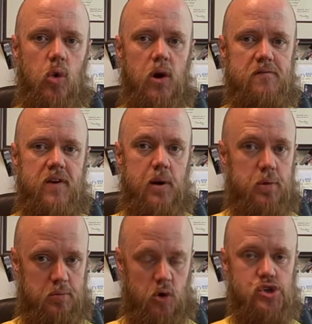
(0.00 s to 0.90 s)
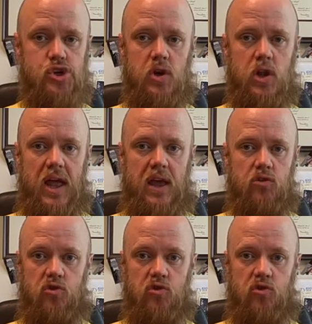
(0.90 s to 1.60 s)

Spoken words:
warfare proportional and